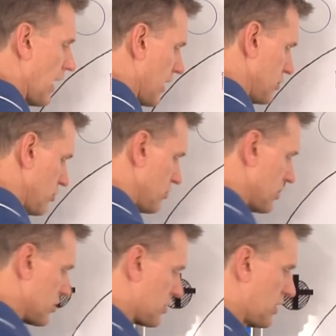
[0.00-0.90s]
and you
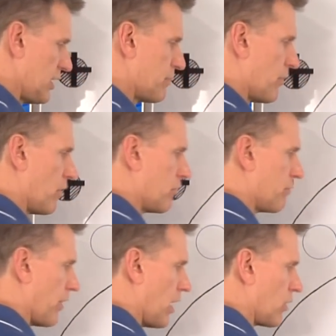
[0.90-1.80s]
just keep on
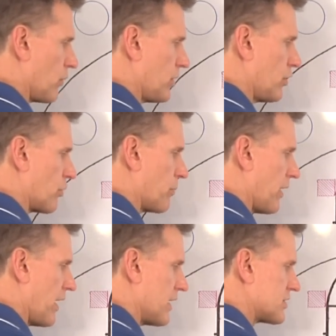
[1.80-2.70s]
following your
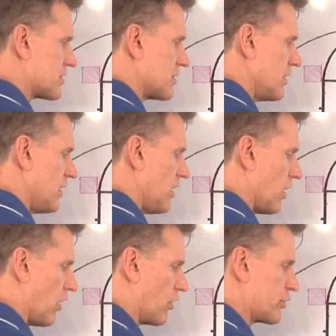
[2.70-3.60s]
pass
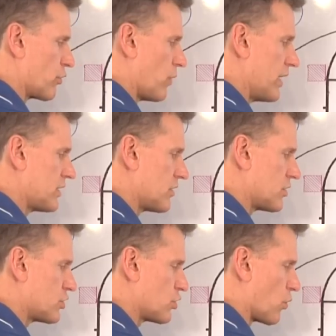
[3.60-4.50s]
on your way to
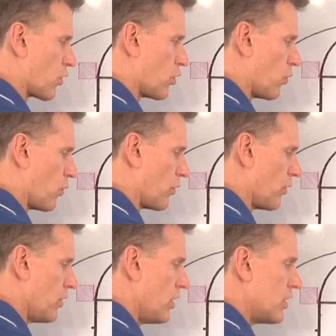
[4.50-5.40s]
the short
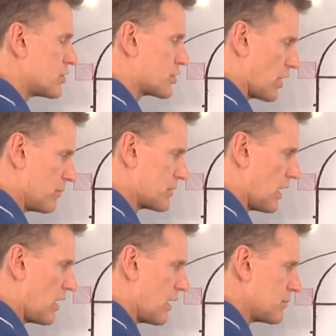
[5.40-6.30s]
corner.
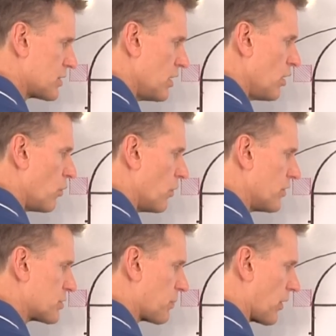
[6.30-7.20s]
Sometimes
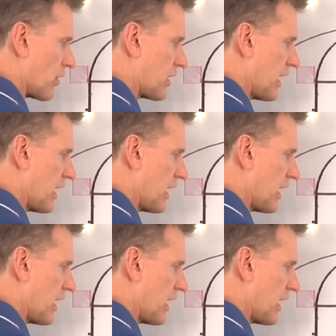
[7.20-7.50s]
when this player